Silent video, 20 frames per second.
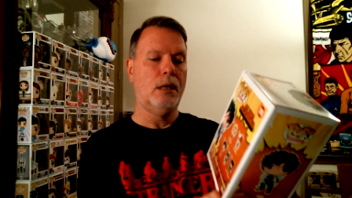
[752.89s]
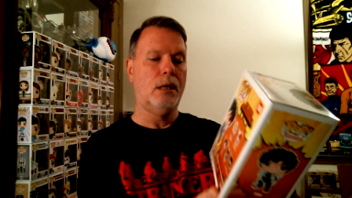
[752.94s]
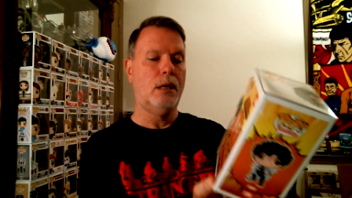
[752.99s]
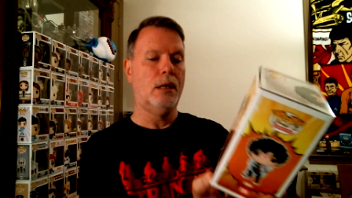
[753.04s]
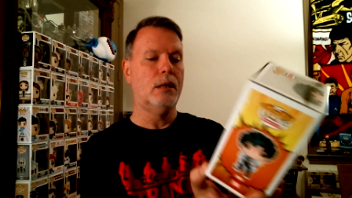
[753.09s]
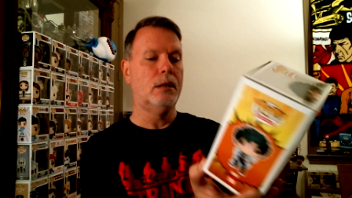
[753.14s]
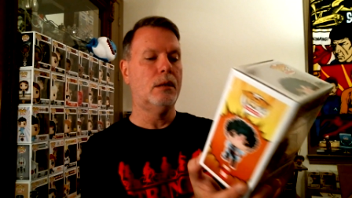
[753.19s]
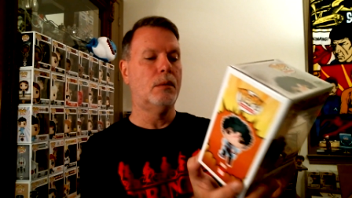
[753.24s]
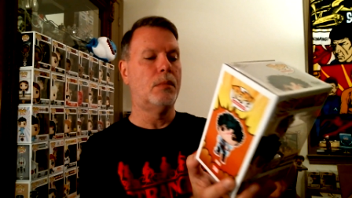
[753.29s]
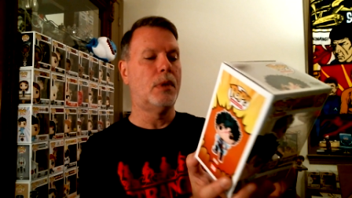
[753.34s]

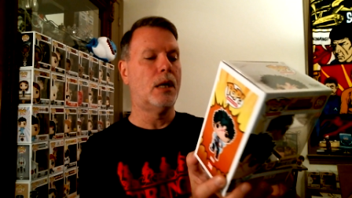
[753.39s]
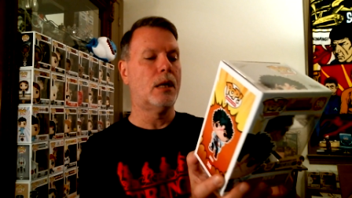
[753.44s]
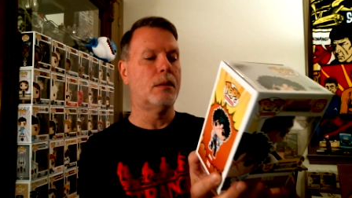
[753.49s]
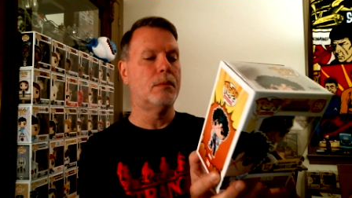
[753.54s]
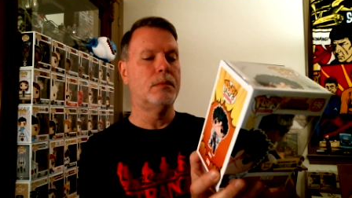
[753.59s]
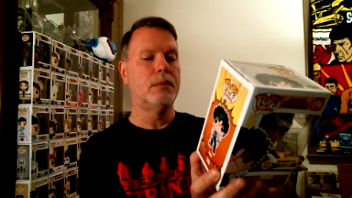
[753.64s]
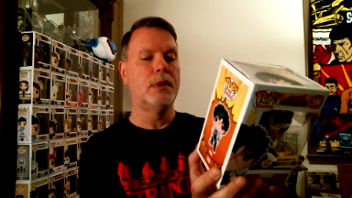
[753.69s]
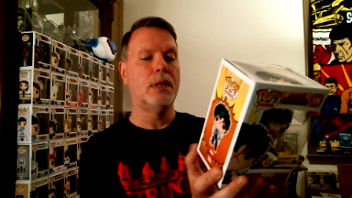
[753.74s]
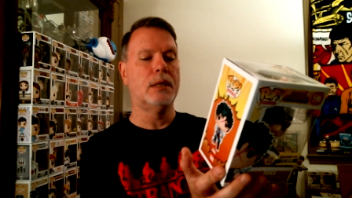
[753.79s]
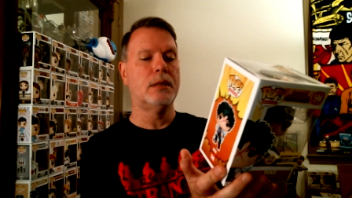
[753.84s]
And the
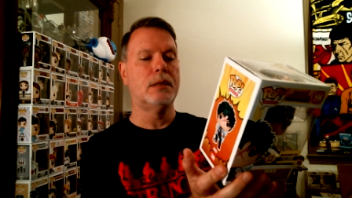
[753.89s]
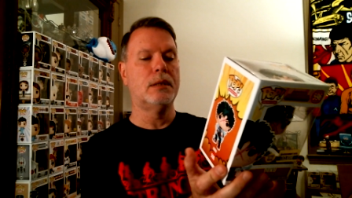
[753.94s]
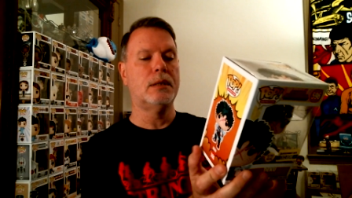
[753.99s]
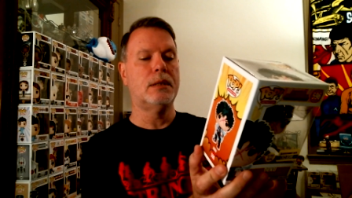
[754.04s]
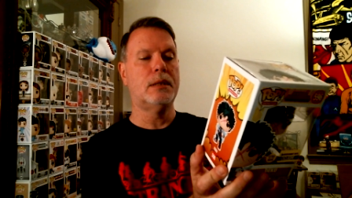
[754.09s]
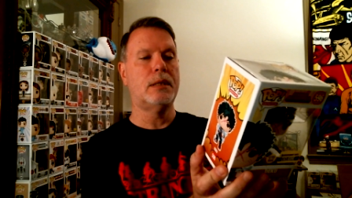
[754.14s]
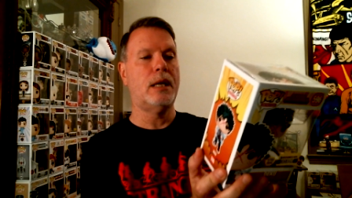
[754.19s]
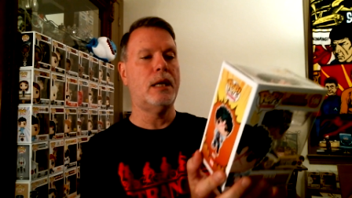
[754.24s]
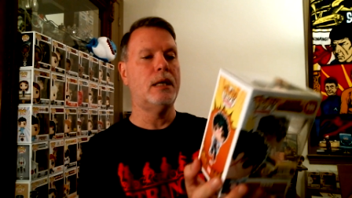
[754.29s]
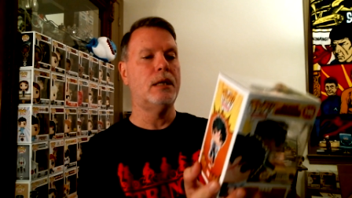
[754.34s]
bottom doesn't
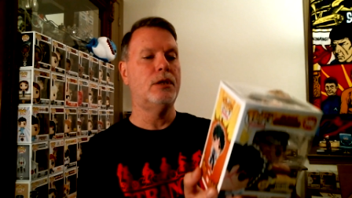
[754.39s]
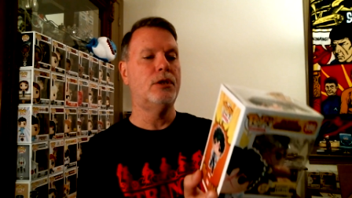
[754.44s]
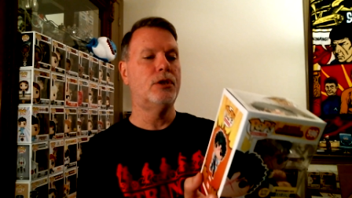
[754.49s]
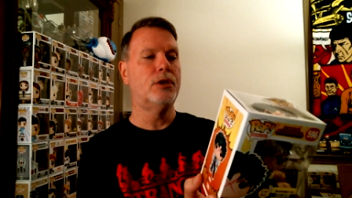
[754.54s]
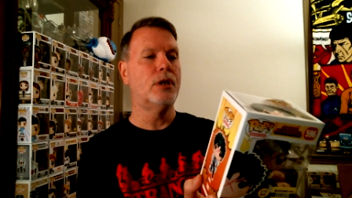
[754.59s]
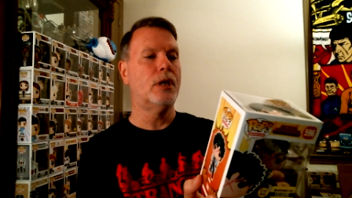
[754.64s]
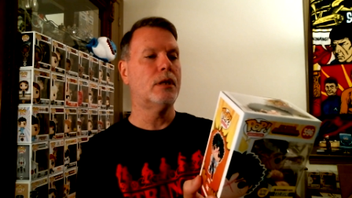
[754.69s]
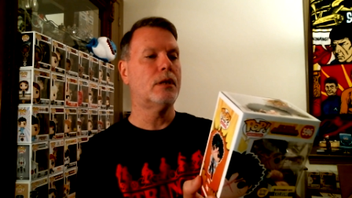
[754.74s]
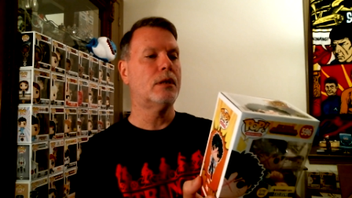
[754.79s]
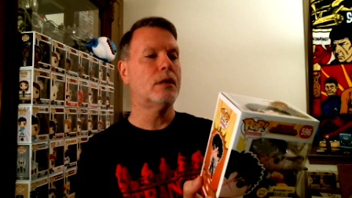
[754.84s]
stay
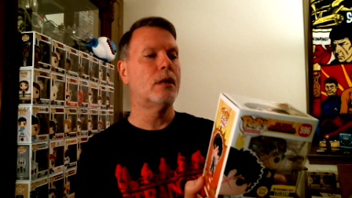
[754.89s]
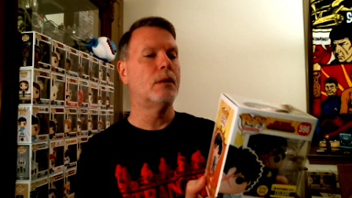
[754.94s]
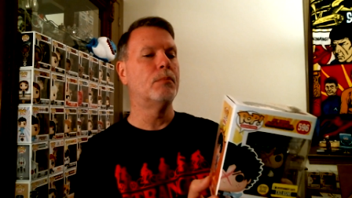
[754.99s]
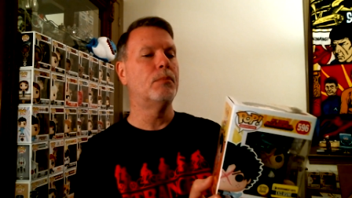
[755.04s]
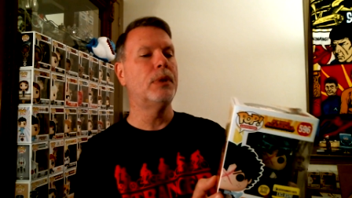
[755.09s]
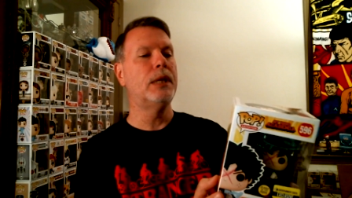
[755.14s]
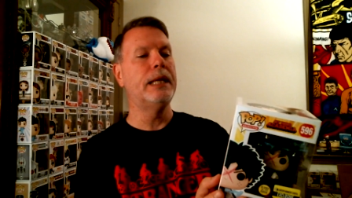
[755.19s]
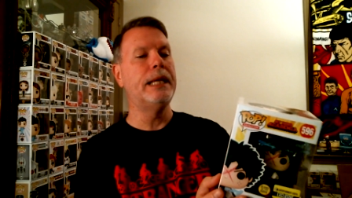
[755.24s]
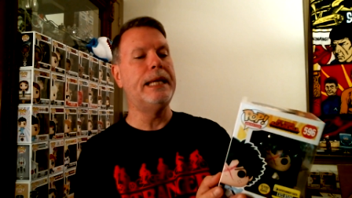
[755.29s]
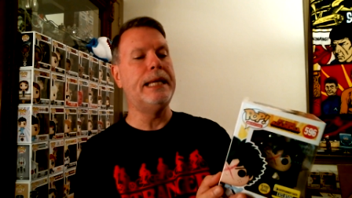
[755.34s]
shut
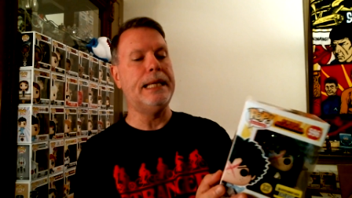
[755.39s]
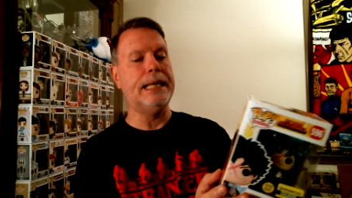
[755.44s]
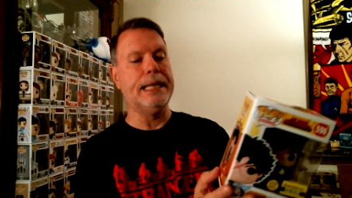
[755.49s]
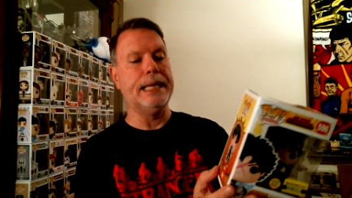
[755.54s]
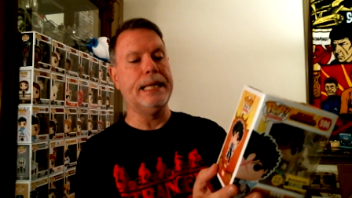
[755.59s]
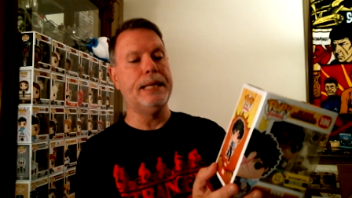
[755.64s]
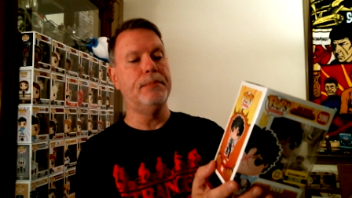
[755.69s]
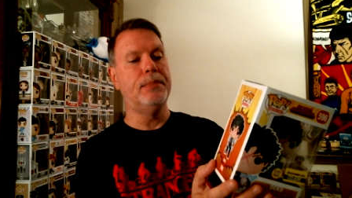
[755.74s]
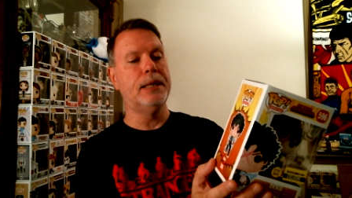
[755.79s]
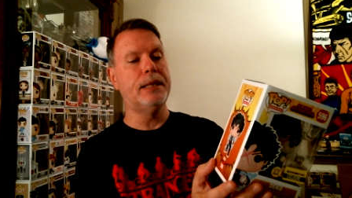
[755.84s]

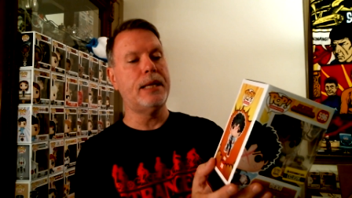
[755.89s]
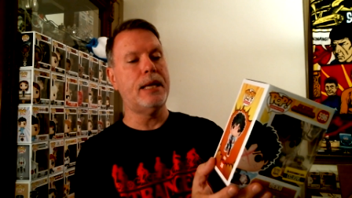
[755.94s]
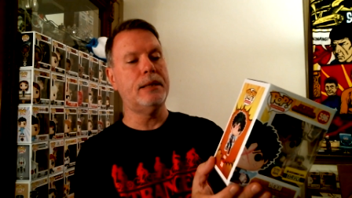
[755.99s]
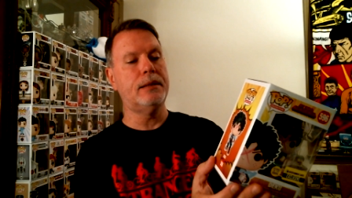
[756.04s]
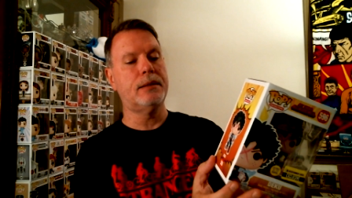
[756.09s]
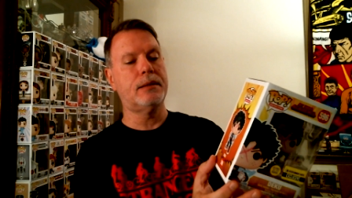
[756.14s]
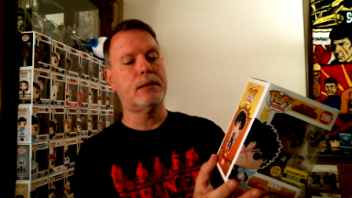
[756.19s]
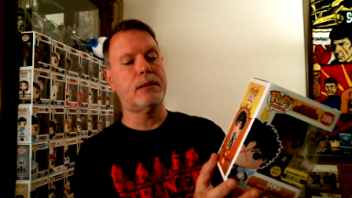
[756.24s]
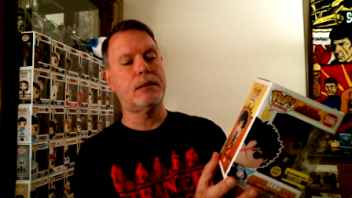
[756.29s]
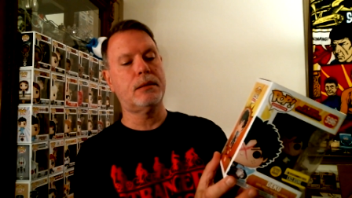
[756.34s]
completely, but
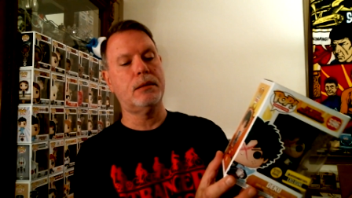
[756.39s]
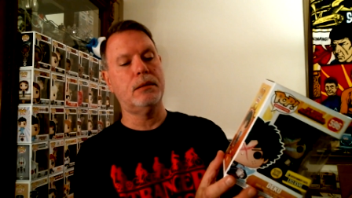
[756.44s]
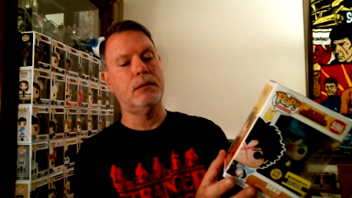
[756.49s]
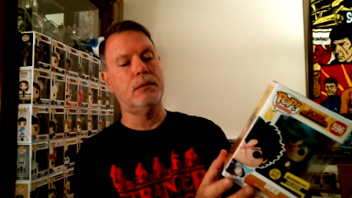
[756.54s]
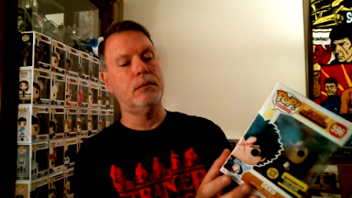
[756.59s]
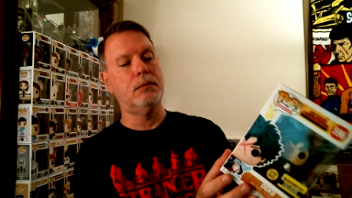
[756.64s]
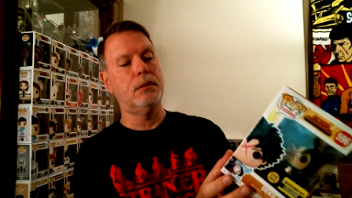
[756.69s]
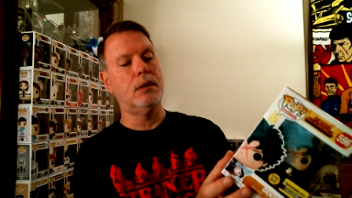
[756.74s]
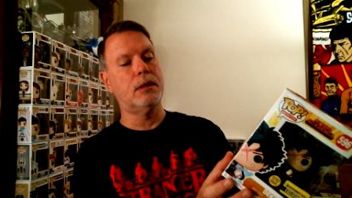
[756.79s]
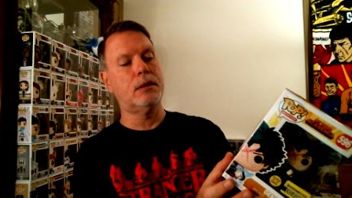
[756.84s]
that's
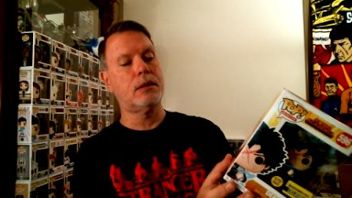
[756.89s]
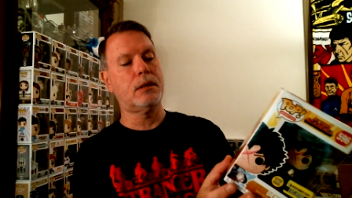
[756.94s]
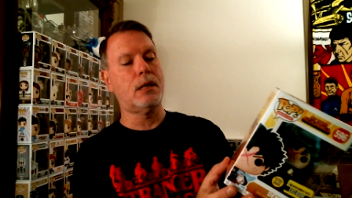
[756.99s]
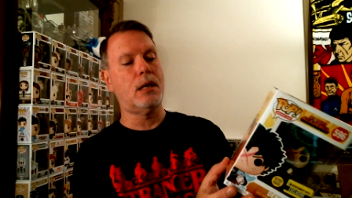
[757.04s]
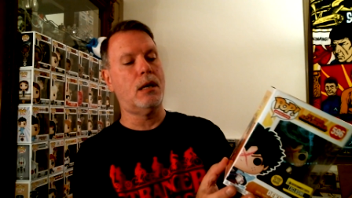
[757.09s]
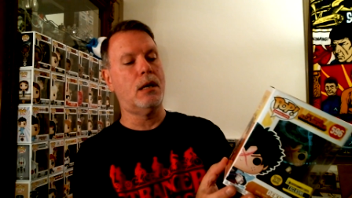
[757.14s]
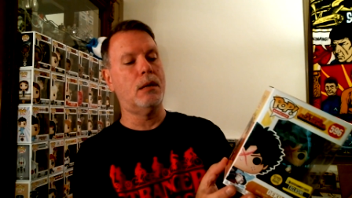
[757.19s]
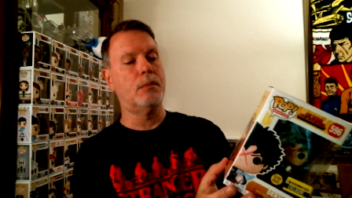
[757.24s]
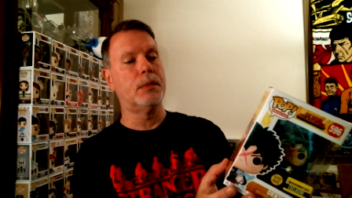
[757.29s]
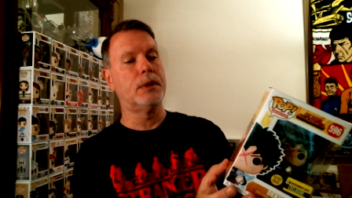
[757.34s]
that's
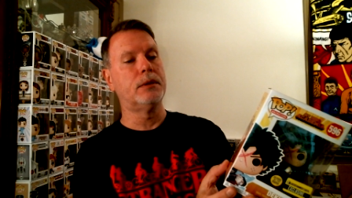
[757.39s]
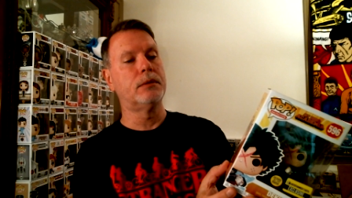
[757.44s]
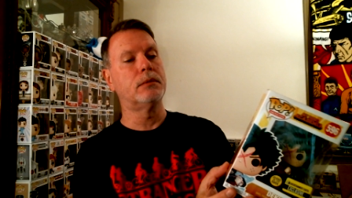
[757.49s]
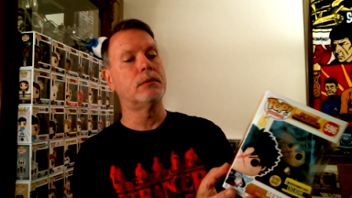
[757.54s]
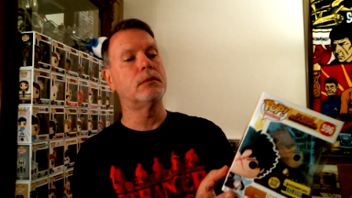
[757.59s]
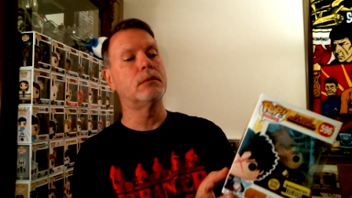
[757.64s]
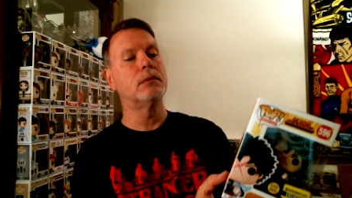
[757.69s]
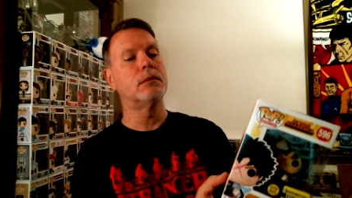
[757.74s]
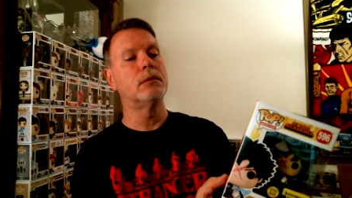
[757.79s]
common.